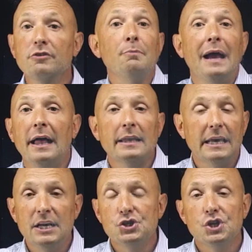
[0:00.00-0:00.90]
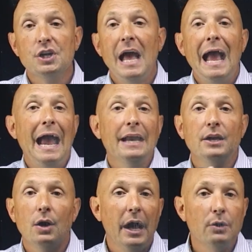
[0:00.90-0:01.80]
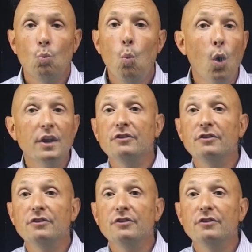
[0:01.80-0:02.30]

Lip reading: is my allocation and what